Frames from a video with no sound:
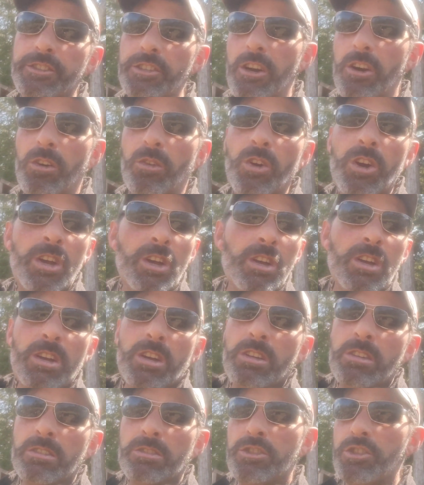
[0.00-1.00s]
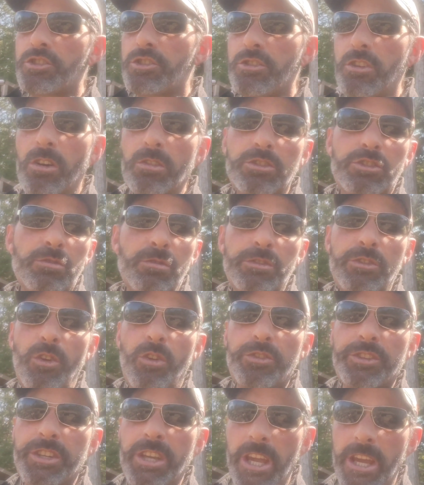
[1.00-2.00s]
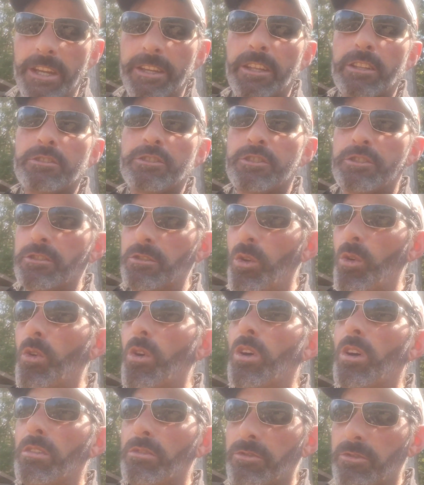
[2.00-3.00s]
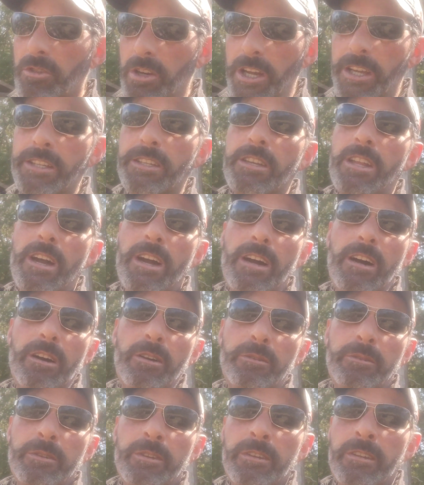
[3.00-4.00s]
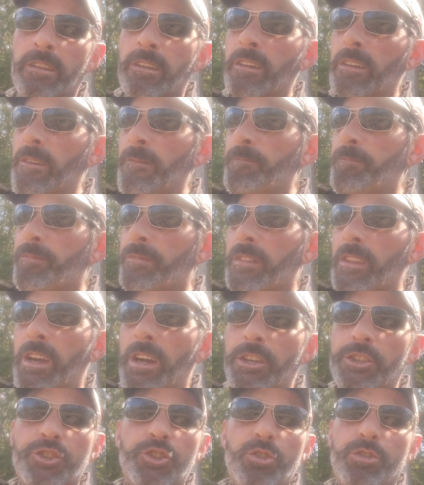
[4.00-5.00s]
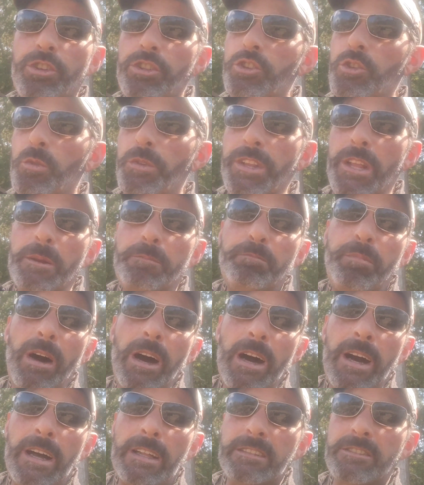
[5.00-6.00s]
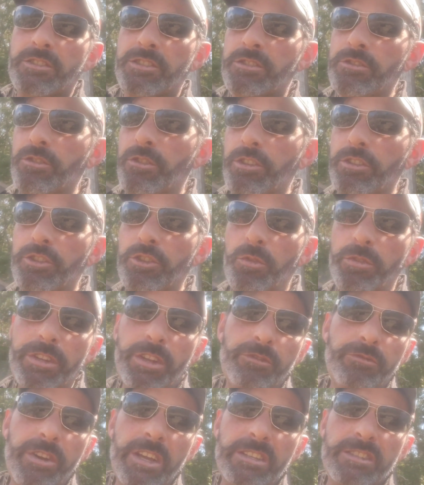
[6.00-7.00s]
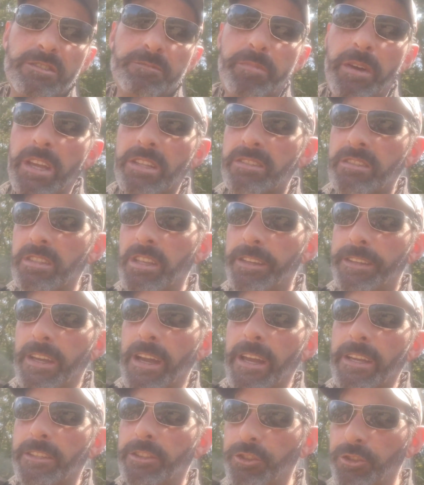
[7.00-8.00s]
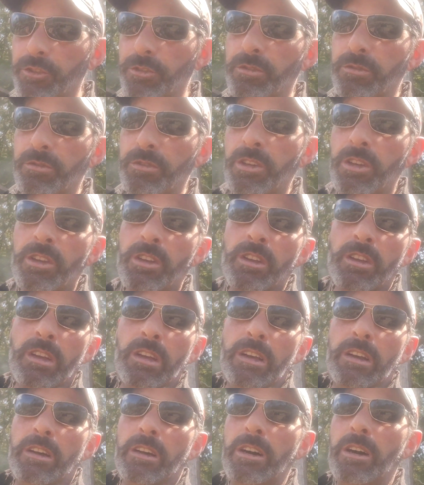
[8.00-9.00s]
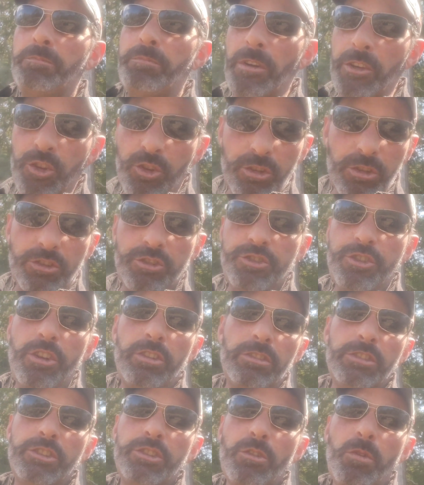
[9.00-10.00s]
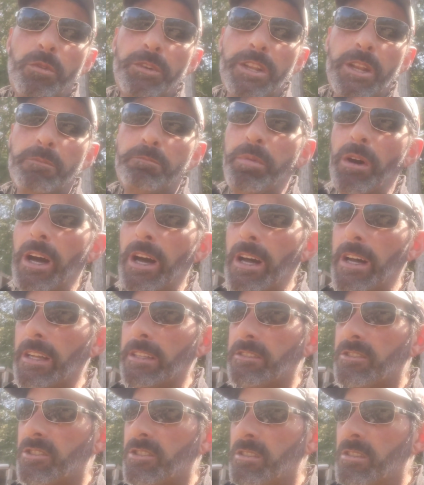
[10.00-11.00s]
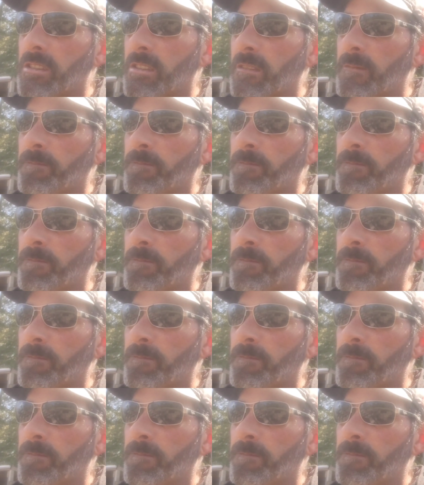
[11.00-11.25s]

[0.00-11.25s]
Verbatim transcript: No, just go to an organic store right now. You could do it in pots. You could do it in raised beds like I do. But you could certainly do it in pots.